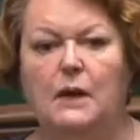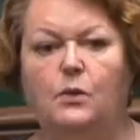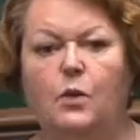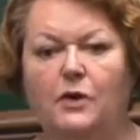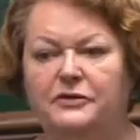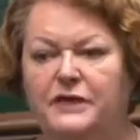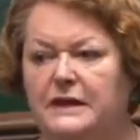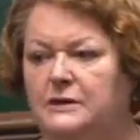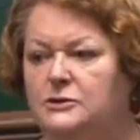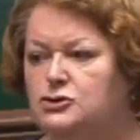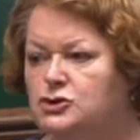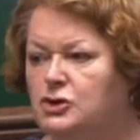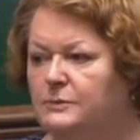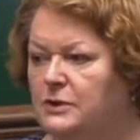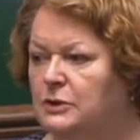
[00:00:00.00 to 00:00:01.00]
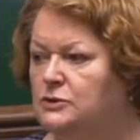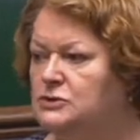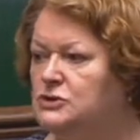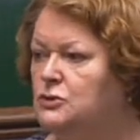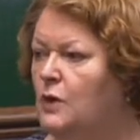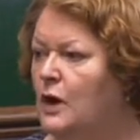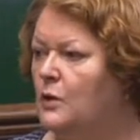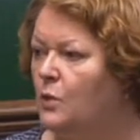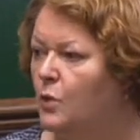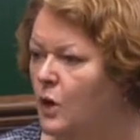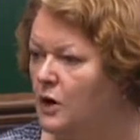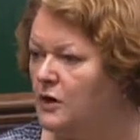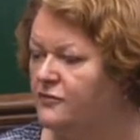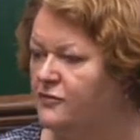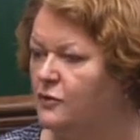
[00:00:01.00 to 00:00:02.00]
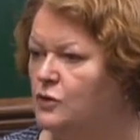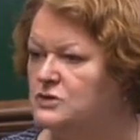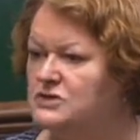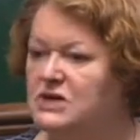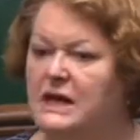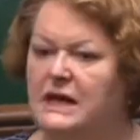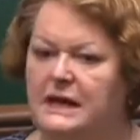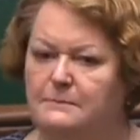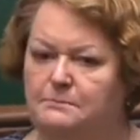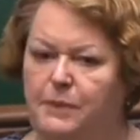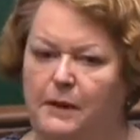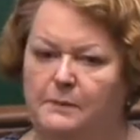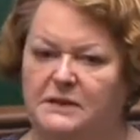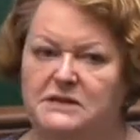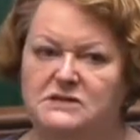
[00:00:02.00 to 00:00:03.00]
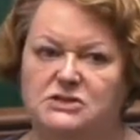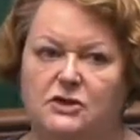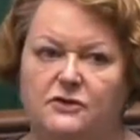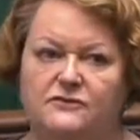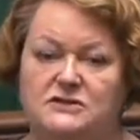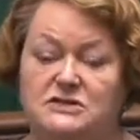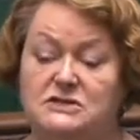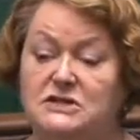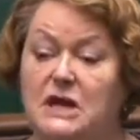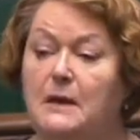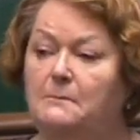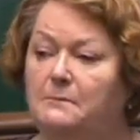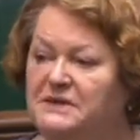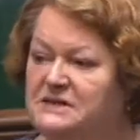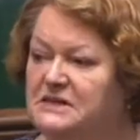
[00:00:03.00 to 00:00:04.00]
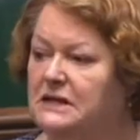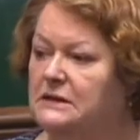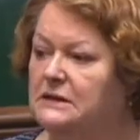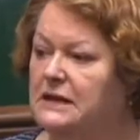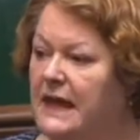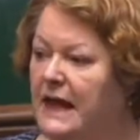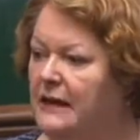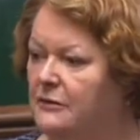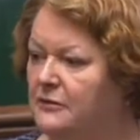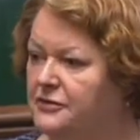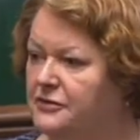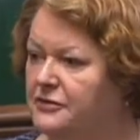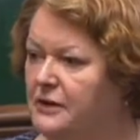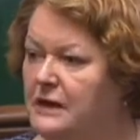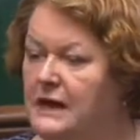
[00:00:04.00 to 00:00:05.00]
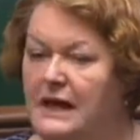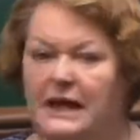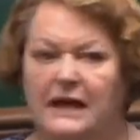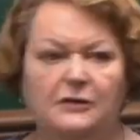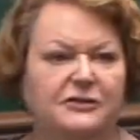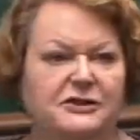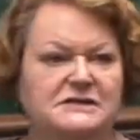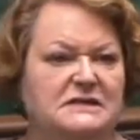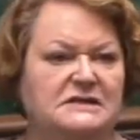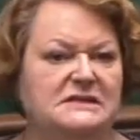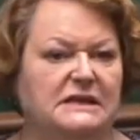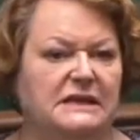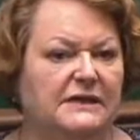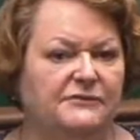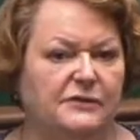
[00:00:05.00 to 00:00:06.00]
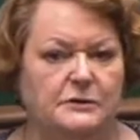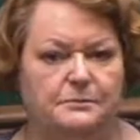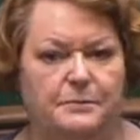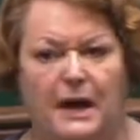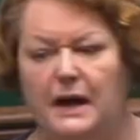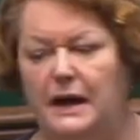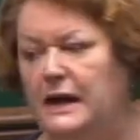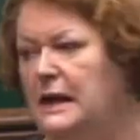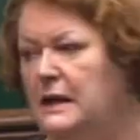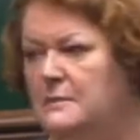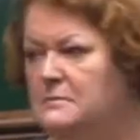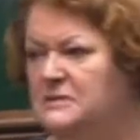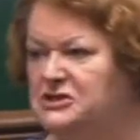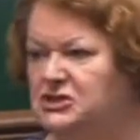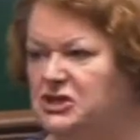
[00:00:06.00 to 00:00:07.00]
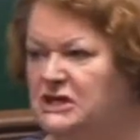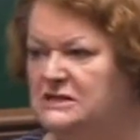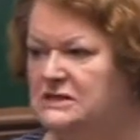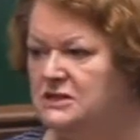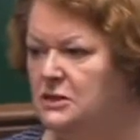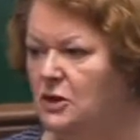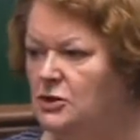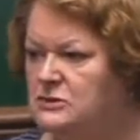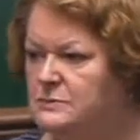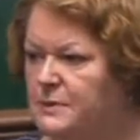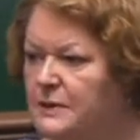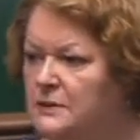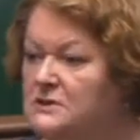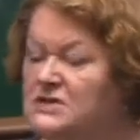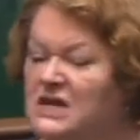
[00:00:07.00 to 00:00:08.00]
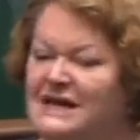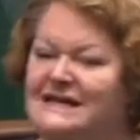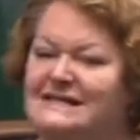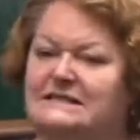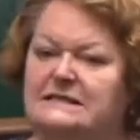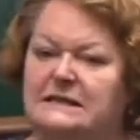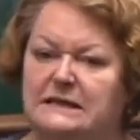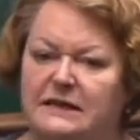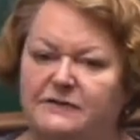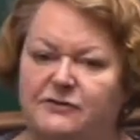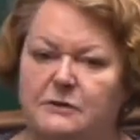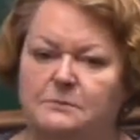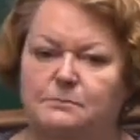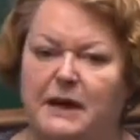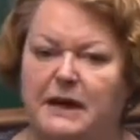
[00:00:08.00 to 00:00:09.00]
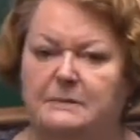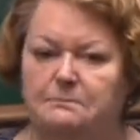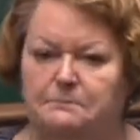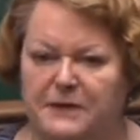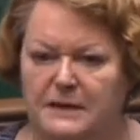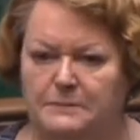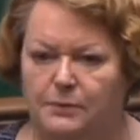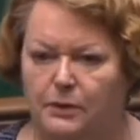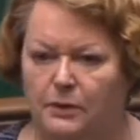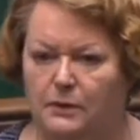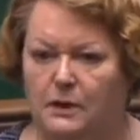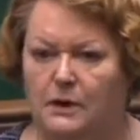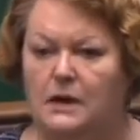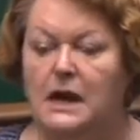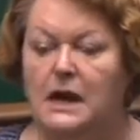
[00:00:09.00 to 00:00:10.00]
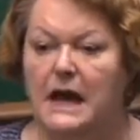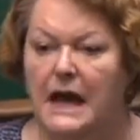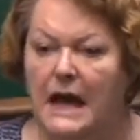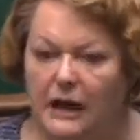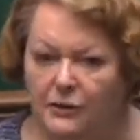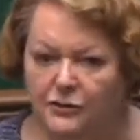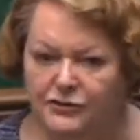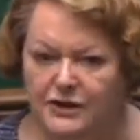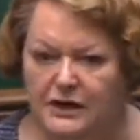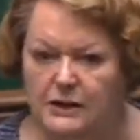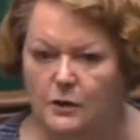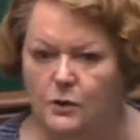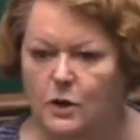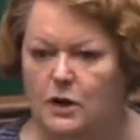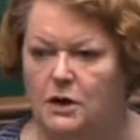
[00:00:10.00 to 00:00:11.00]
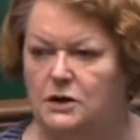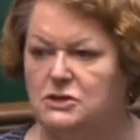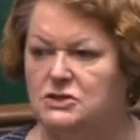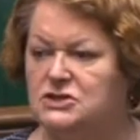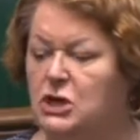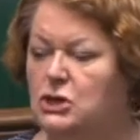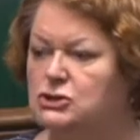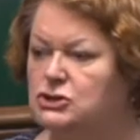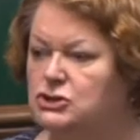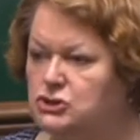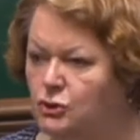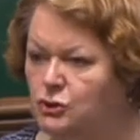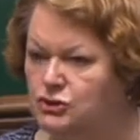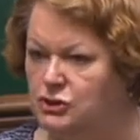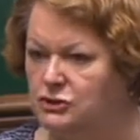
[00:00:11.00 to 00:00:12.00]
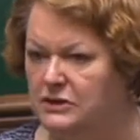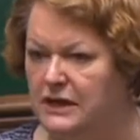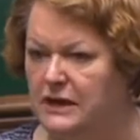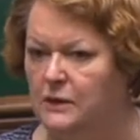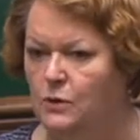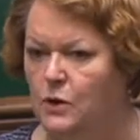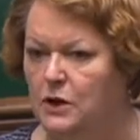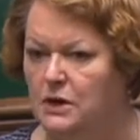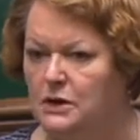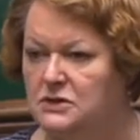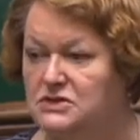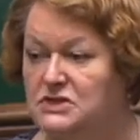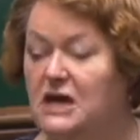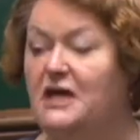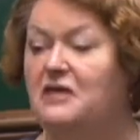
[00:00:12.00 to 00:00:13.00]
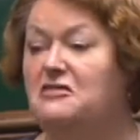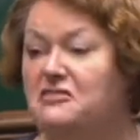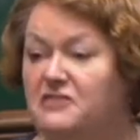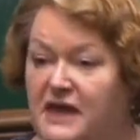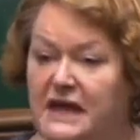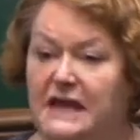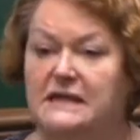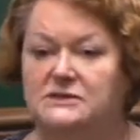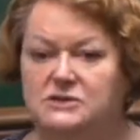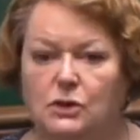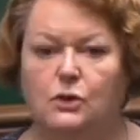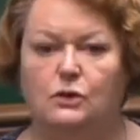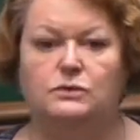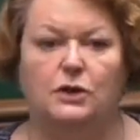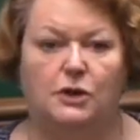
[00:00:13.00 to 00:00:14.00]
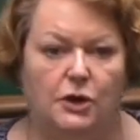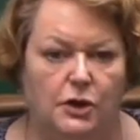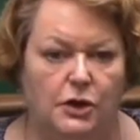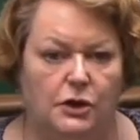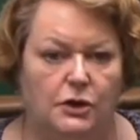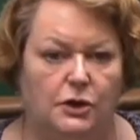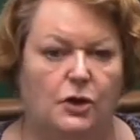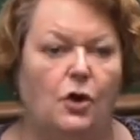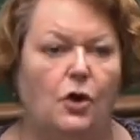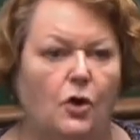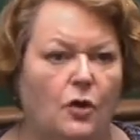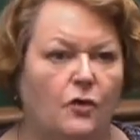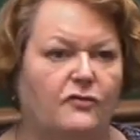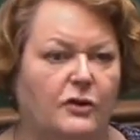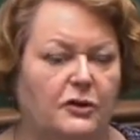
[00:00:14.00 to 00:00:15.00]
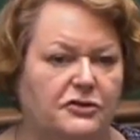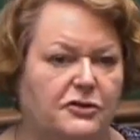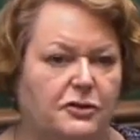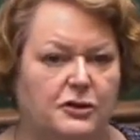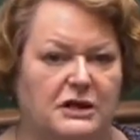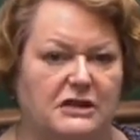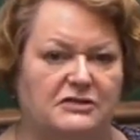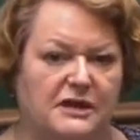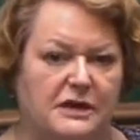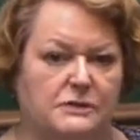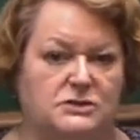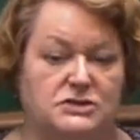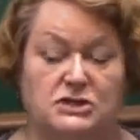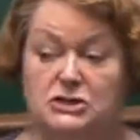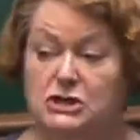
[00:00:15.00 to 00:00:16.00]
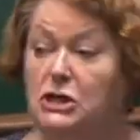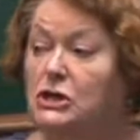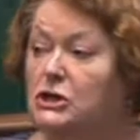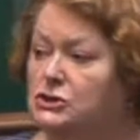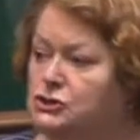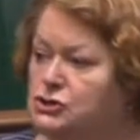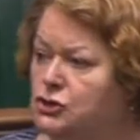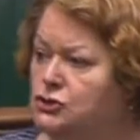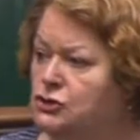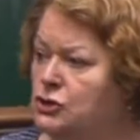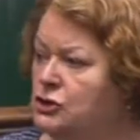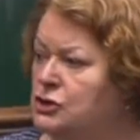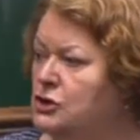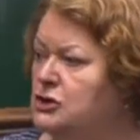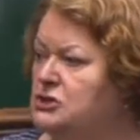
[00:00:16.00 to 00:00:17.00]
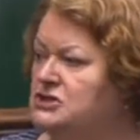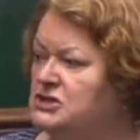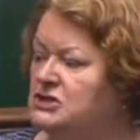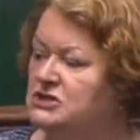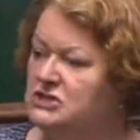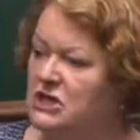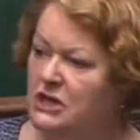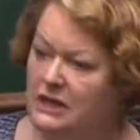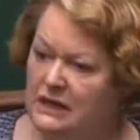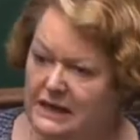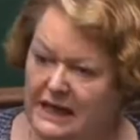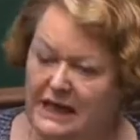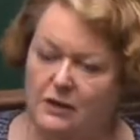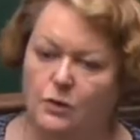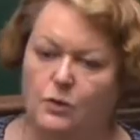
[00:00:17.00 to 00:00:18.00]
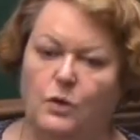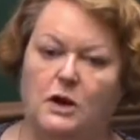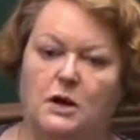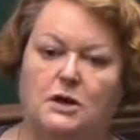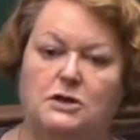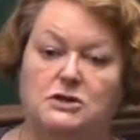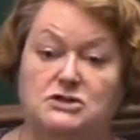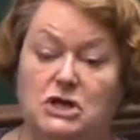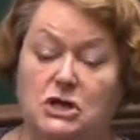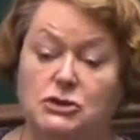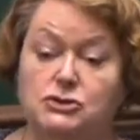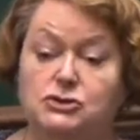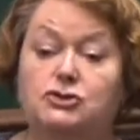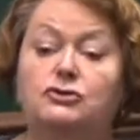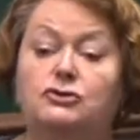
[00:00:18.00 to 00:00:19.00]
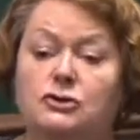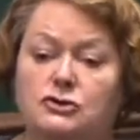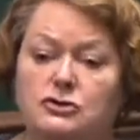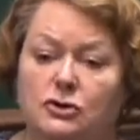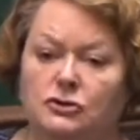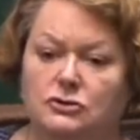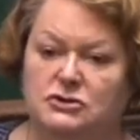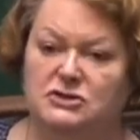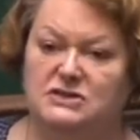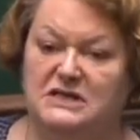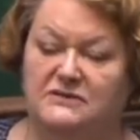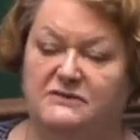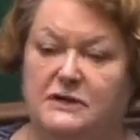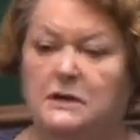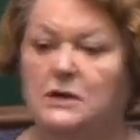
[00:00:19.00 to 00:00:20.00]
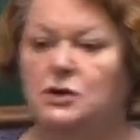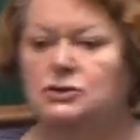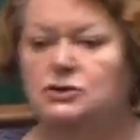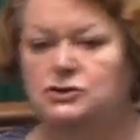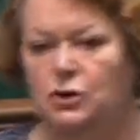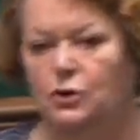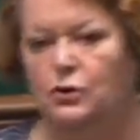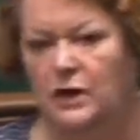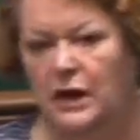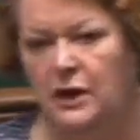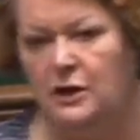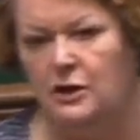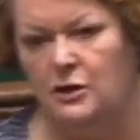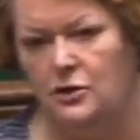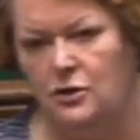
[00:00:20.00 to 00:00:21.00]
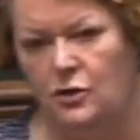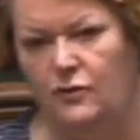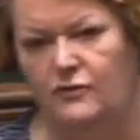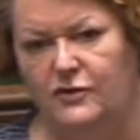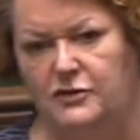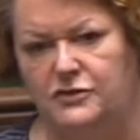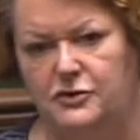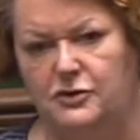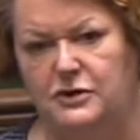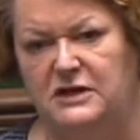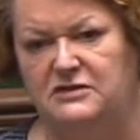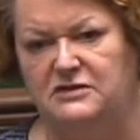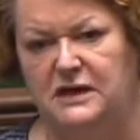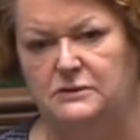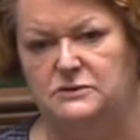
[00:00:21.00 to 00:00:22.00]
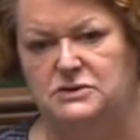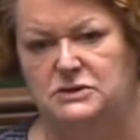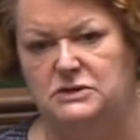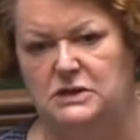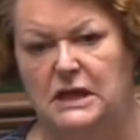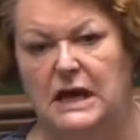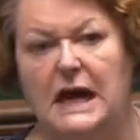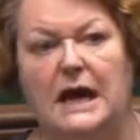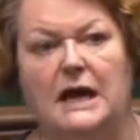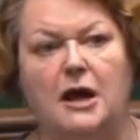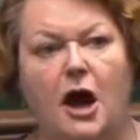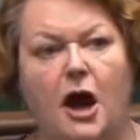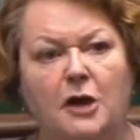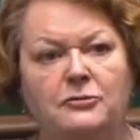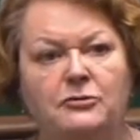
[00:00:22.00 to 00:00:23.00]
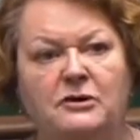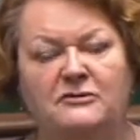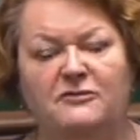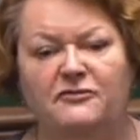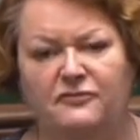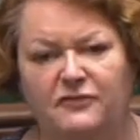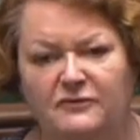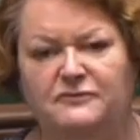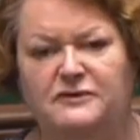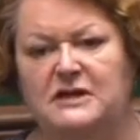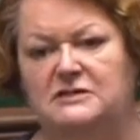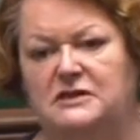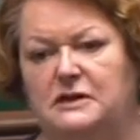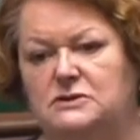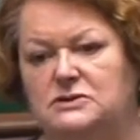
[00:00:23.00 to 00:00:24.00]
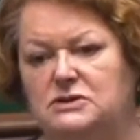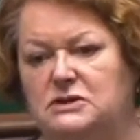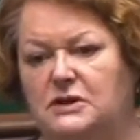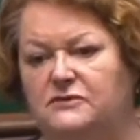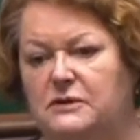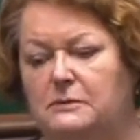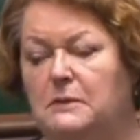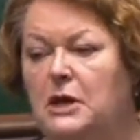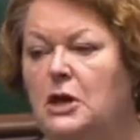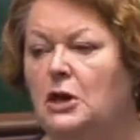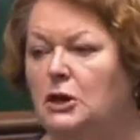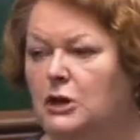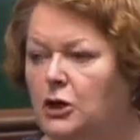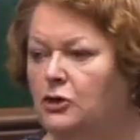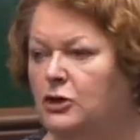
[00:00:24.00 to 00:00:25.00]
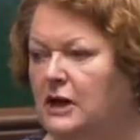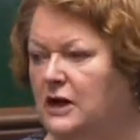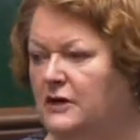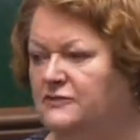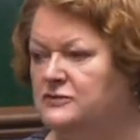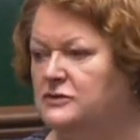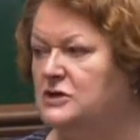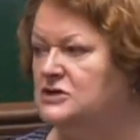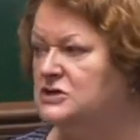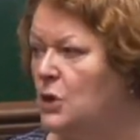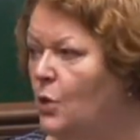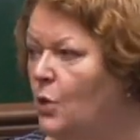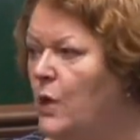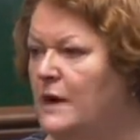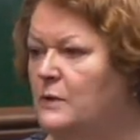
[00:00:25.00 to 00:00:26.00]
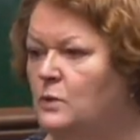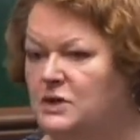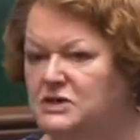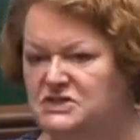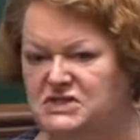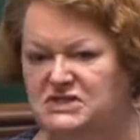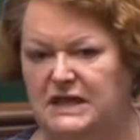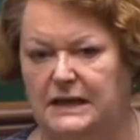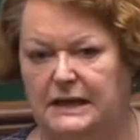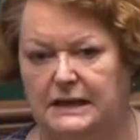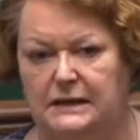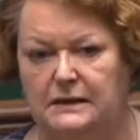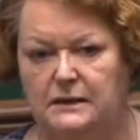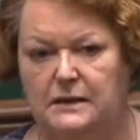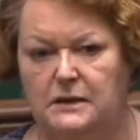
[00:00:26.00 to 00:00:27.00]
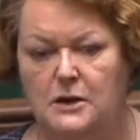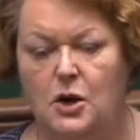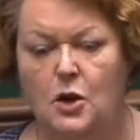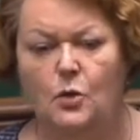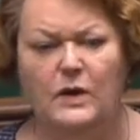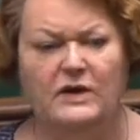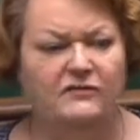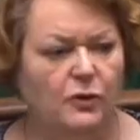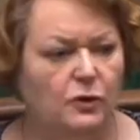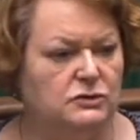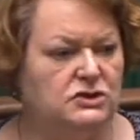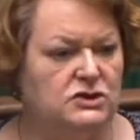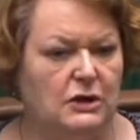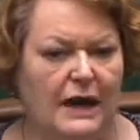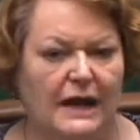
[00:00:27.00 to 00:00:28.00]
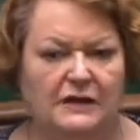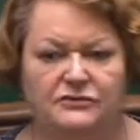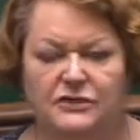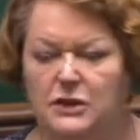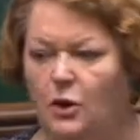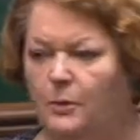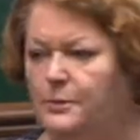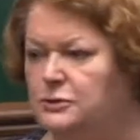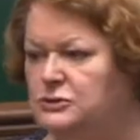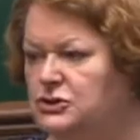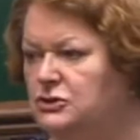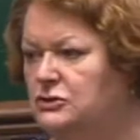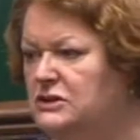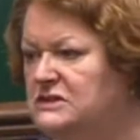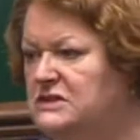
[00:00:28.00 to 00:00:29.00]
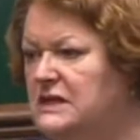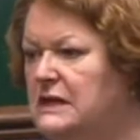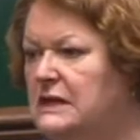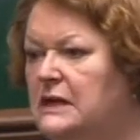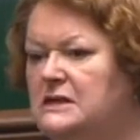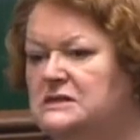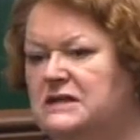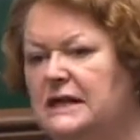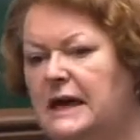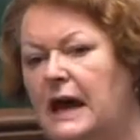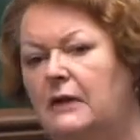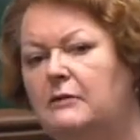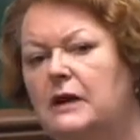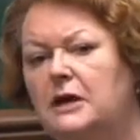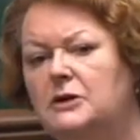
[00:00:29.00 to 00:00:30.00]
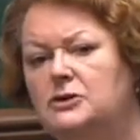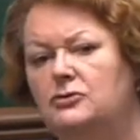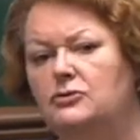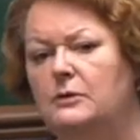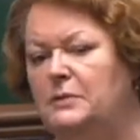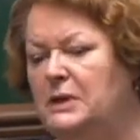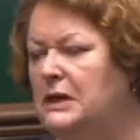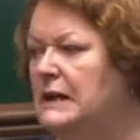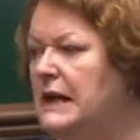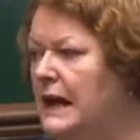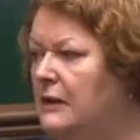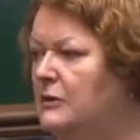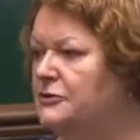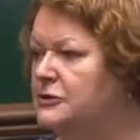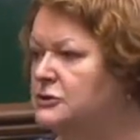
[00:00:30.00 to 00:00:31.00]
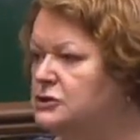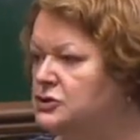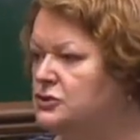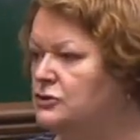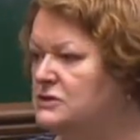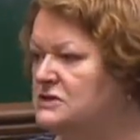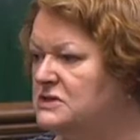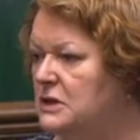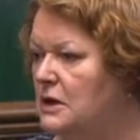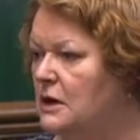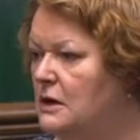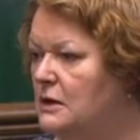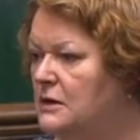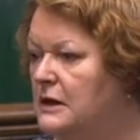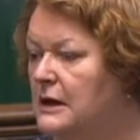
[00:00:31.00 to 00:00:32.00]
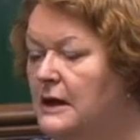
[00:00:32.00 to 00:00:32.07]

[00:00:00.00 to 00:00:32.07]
what they contribute to our workforce in public services, particularly health. Health isn't delivered by machines and hospitals, it's delivered by people. Healthcare workers, social care workers, they don't earn over 30,000. Junior nurses, care workers, junior doctors even, don't earn over 30,000. And 150,000 of them look after us when we're sick. We've also had the opportunity to carry a European health insurance card